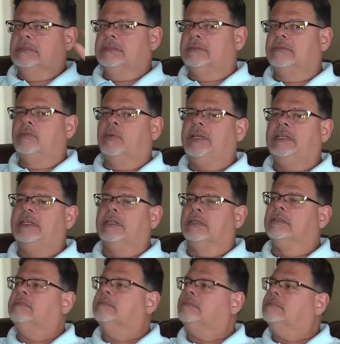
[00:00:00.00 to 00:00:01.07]
we
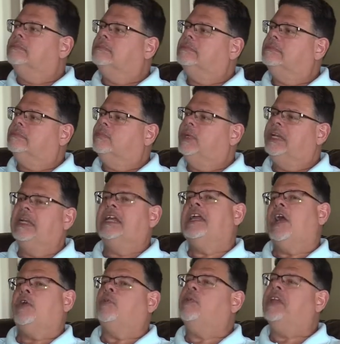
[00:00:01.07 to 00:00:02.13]
didn't
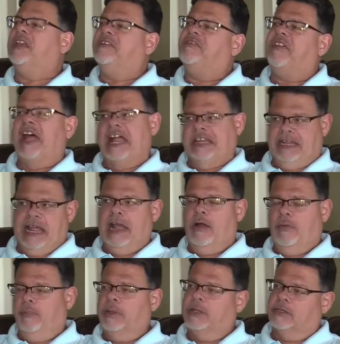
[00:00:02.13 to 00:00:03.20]
go really find
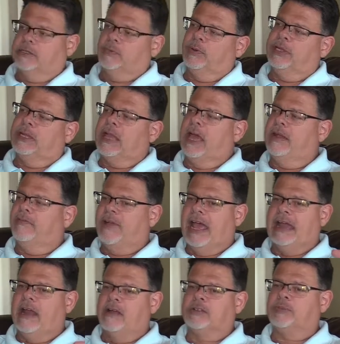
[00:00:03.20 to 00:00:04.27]
out because we kind of
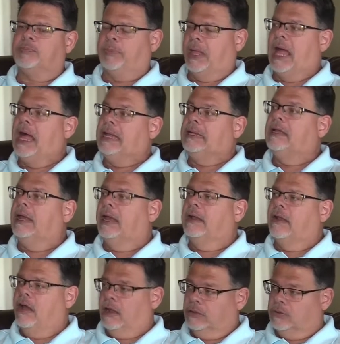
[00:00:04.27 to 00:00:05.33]
had our spot at
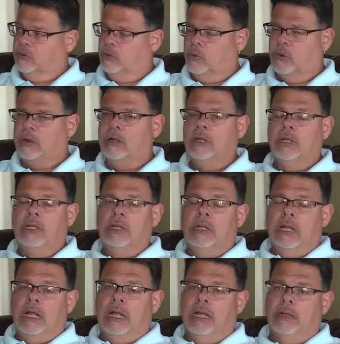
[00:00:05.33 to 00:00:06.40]
Encore.
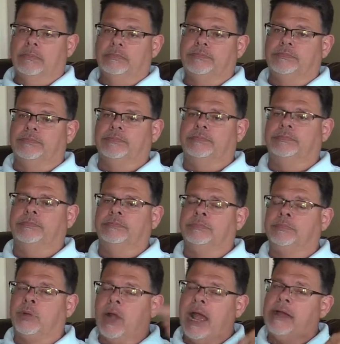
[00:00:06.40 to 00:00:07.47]

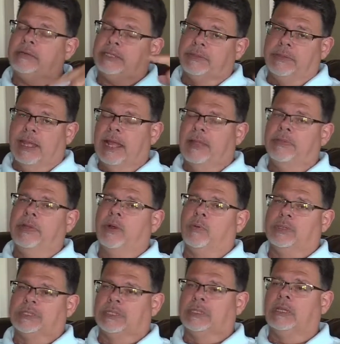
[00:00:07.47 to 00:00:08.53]
Prior to that, there
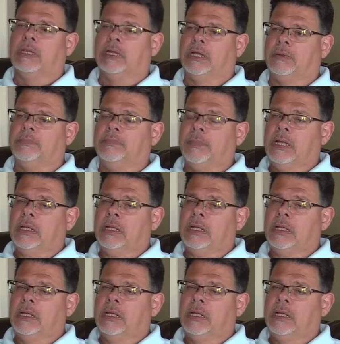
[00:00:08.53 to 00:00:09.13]
was a club